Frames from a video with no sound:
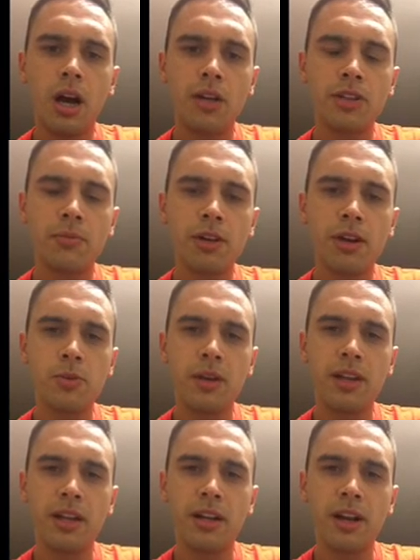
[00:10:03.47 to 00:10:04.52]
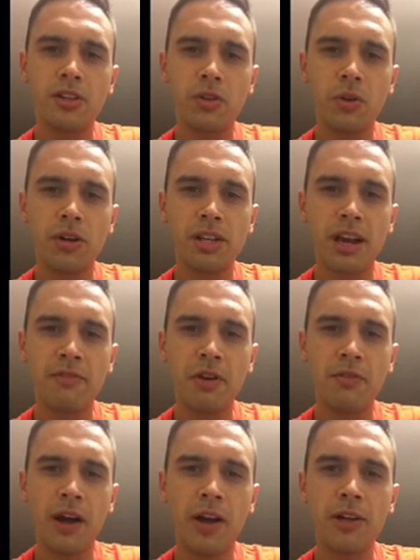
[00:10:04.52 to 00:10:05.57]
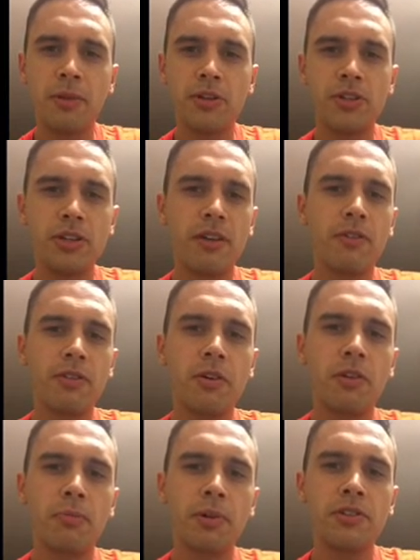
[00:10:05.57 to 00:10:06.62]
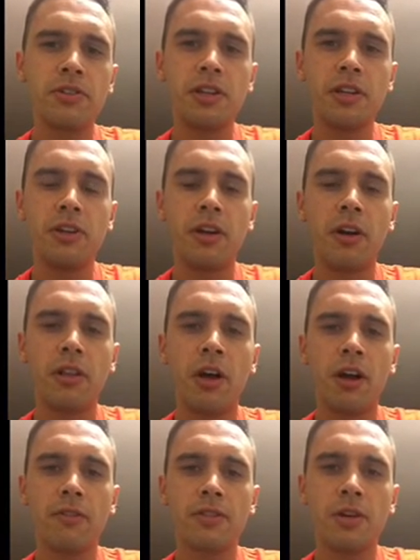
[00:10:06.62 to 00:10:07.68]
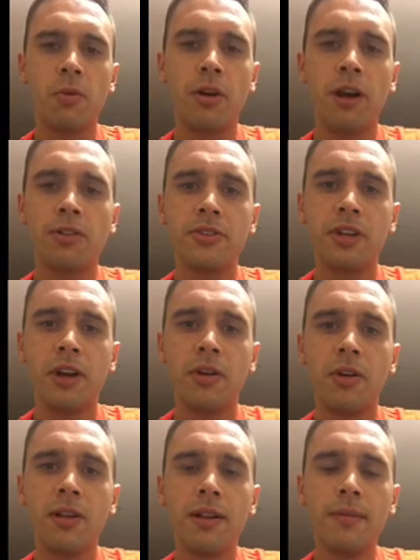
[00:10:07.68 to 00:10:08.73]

Sometimes we think that our stories have no value, but you never know the prison that you can unlock for someone else, you know,